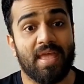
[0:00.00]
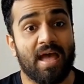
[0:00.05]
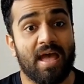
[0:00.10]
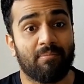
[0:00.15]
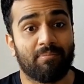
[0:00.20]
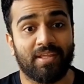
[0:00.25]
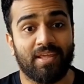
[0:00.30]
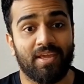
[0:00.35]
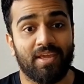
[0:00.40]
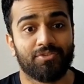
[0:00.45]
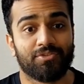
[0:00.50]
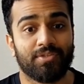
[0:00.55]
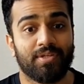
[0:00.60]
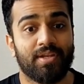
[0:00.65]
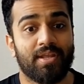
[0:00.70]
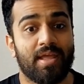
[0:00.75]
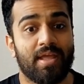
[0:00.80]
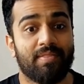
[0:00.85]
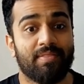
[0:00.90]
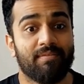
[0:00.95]

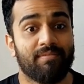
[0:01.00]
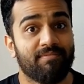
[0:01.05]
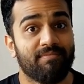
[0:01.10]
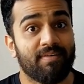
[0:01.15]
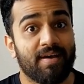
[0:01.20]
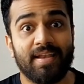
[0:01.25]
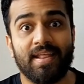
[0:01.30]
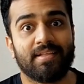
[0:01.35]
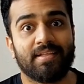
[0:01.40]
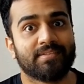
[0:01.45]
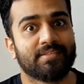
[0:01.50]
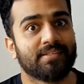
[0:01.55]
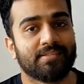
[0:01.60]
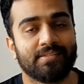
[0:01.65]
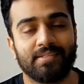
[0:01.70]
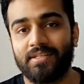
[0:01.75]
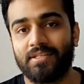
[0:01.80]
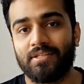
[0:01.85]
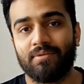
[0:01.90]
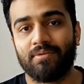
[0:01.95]
application, and the finances
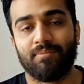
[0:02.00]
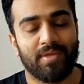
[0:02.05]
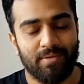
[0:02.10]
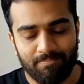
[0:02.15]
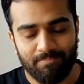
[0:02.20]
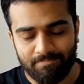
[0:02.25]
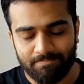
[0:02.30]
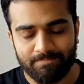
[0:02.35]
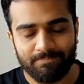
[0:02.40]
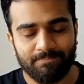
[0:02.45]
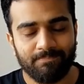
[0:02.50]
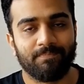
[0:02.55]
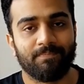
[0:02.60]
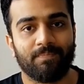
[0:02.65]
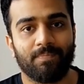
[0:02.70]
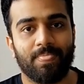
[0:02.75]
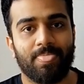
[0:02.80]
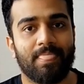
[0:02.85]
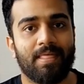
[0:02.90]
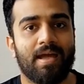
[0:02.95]
need to be
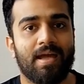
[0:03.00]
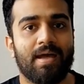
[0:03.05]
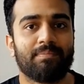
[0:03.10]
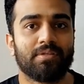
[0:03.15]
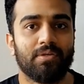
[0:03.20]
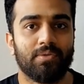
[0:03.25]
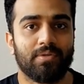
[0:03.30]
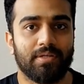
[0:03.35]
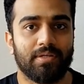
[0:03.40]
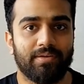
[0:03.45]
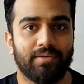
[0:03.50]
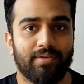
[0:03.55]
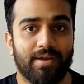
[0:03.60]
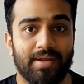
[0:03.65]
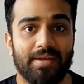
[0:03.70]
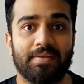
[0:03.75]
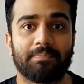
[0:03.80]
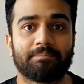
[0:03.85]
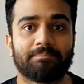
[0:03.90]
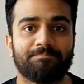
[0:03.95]
absolutely
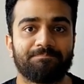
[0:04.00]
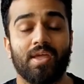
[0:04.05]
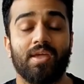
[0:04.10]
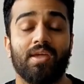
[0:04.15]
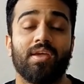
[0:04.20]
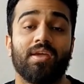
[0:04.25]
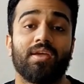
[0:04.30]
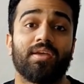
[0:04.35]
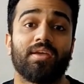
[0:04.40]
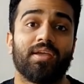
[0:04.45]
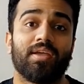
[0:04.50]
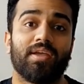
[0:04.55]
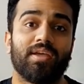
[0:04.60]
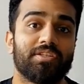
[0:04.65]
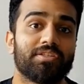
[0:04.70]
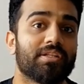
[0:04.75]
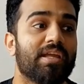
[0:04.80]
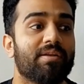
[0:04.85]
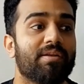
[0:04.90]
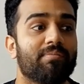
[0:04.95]
right.
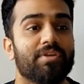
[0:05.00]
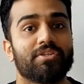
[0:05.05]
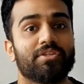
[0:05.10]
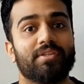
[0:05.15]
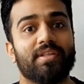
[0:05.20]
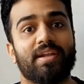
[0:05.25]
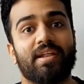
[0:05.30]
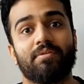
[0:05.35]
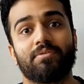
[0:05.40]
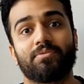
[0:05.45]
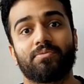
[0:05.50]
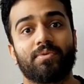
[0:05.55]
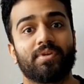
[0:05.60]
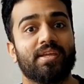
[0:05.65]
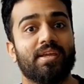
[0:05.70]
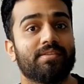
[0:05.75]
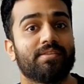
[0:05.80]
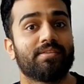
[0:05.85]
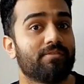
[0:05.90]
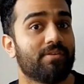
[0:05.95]
Additionally, I had mentioned that I was
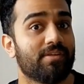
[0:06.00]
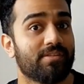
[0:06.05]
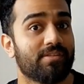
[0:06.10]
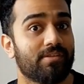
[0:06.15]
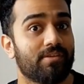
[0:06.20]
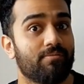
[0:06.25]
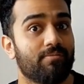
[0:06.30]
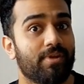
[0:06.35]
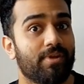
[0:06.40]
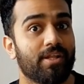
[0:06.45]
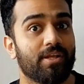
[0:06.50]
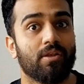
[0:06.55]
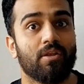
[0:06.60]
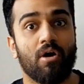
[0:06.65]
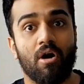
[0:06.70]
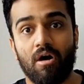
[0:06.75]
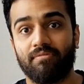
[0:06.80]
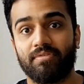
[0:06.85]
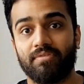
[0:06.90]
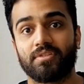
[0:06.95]
working as a resident medical
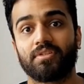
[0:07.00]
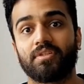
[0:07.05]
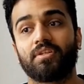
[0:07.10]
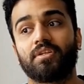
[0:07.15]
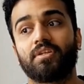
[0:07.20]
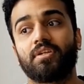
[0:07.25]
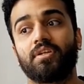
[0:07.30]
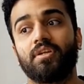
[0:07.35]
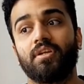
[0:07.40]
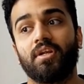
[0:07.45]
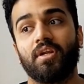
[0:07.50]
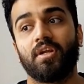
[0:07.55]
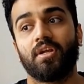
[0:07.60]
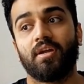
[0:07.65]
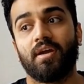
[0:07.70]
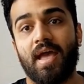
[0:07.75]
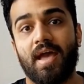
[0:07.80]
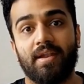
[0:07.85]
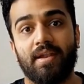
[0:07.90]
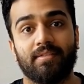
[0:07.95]
officer
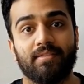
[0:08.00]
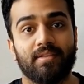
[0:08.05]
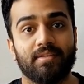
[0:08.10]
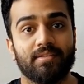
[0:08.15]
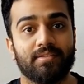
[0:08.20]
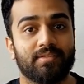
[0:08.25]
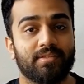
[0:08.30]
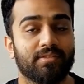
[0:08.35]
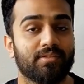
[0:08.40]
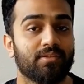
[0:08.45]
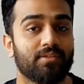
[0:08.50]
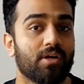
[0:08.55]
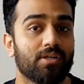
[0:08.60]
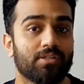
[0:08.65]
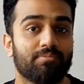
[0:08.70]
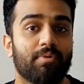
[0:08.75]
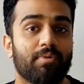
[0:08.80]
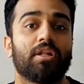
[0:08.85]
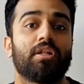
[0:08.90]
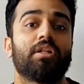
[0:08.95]
at this
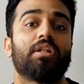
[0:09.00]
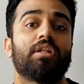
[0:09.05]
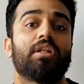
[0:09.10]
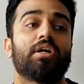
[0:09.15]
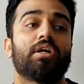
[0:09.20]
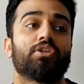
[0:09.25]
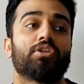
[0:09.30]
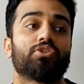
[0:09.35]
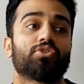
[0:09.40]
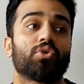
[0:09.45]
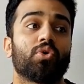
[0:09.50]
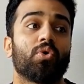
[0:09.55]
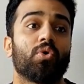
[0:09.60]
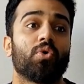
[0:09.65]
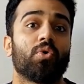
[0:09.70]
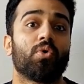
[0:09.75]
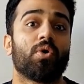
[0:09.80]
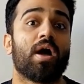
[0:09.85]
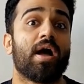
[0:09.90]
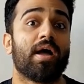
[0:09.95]
hospital,
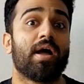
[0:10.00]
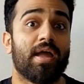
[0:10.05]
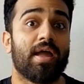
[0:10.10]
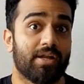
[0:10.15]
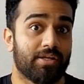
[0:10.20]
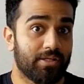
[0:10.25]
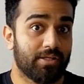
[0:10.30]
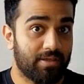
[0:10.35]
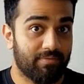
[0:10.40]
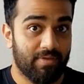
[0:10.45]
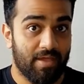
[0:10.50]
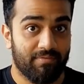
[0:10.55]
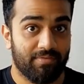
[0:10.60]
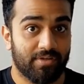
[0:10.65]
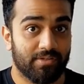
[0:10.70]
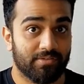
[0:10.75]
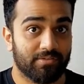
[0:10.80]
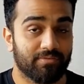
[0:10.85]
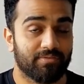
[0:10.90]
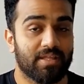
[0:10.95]
so I had to give
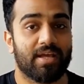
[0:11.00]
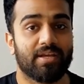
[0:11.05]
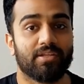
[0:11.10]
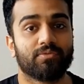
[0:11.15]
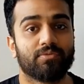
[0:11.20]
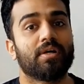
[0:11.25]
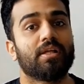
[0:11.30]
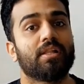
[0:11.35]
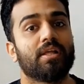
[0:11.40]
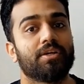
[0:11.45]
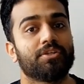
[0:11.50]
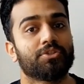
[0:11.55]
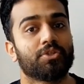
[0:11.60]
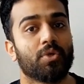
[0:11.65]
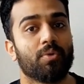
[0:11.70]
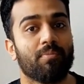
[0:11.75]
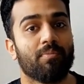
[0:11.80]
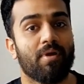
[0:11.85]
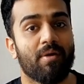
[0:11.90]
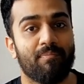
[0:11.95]
evidence of that as well. I
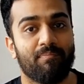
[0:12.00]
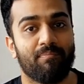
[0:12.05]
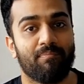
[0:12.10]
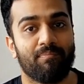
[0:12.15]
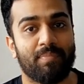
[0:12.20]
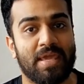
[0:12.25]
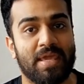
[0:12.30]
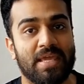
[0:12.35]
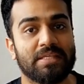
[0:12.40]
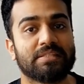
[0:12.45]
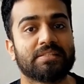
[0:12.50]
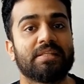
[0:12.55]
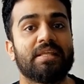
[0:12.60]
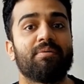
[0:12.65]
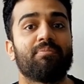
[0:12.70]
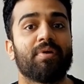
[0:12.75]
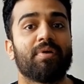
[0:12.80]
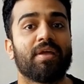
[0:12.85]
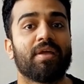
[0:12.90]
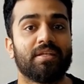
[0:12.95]
showed my
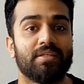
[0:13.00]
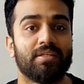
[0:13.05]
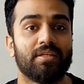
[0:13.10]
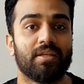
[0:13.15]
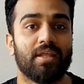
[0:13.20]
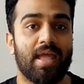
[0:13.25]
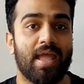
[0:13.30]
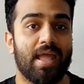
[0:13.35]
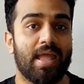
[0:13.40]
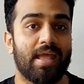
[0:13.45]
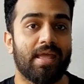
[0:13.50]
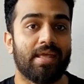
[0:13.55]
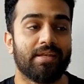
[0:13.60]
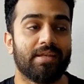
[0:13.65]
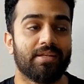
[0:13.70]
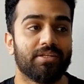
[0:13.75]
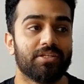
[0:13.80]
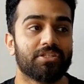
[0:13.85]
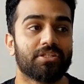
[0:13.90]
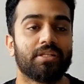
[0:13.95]
payslip,
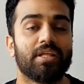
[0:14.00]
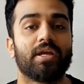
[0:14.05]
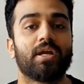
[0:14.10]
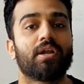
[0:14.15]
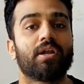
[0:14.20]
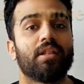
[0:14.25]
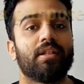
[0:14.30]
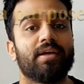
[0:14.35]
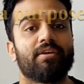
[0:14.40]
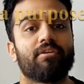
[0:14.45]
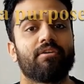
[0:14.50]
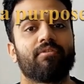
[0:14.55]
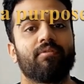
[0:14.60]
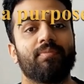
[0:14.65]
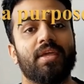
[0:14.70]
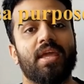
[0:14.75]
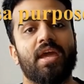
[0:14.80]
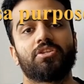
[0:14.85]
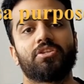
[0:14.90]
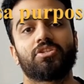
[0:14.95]
and additionally I got a letter from
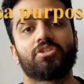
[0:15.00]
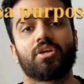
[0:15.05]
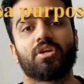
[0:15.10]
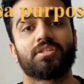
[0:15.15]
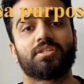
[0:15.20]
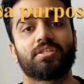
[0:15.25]
the HR